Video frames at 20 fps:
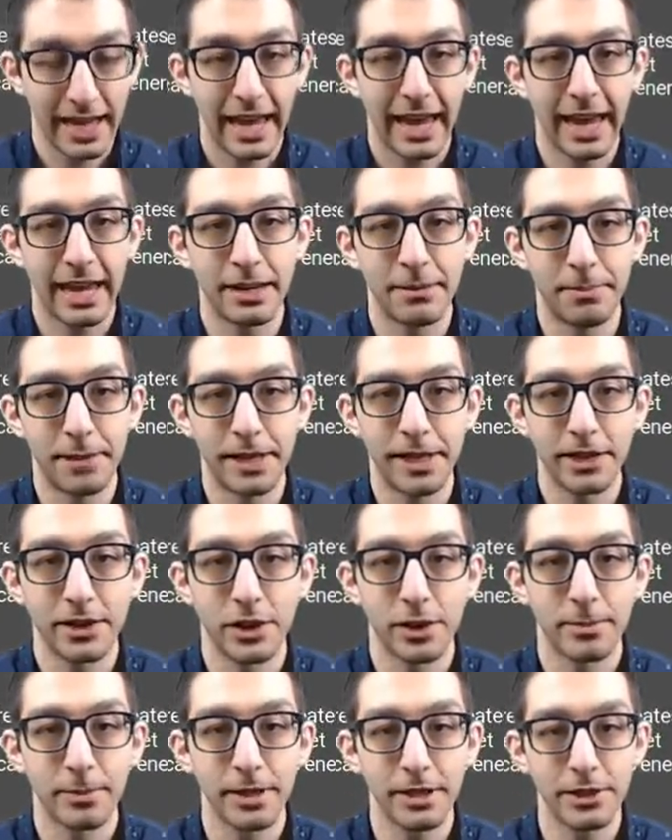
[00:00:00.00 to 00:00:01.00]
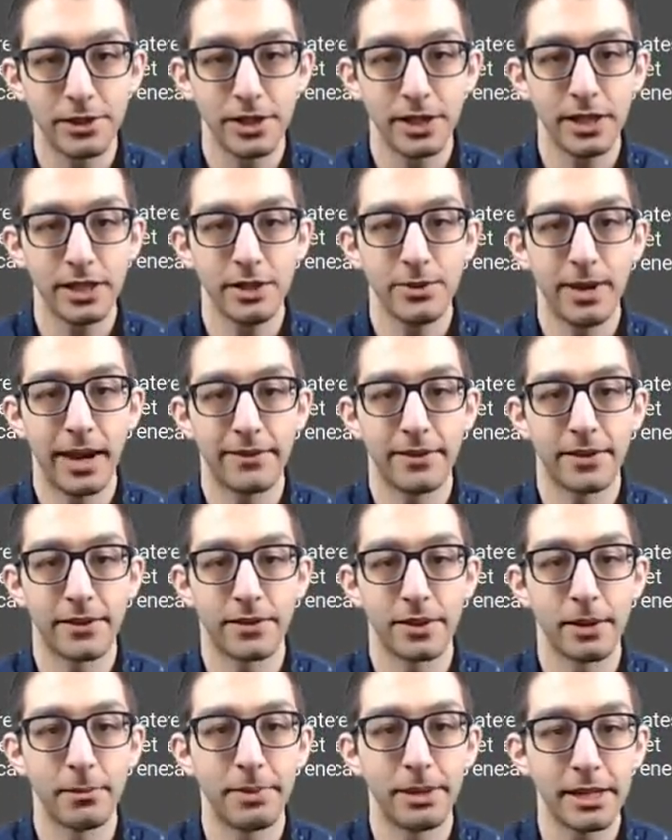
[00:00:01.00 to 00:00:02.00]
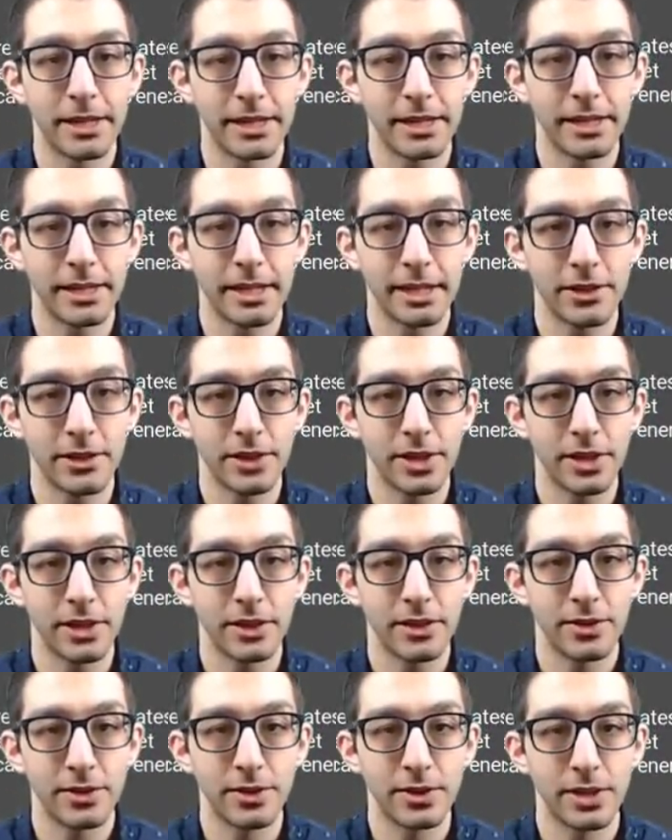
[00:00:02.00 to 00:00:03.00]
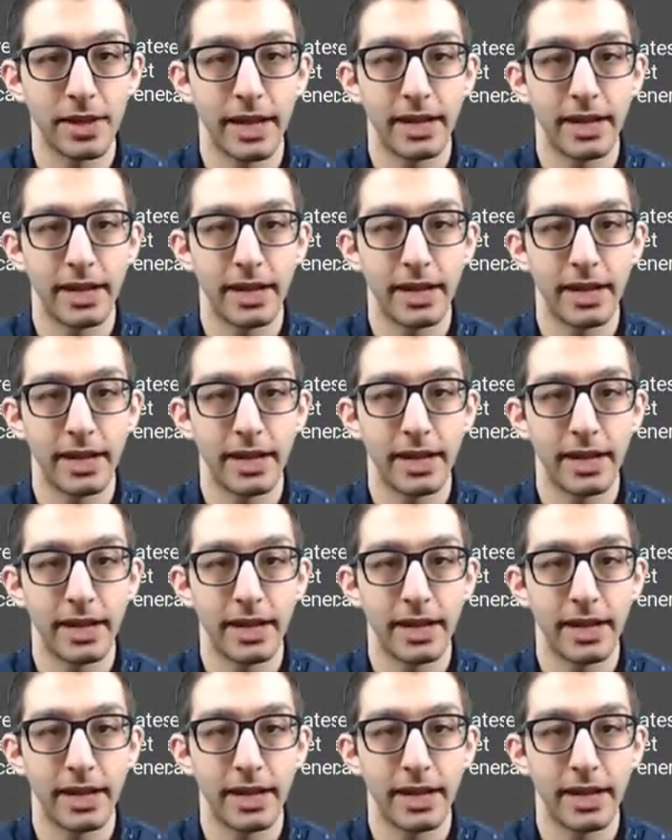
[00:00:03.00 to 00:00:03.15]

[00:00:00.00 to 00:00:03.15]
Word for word: and being an R P G you have different abilities that you can use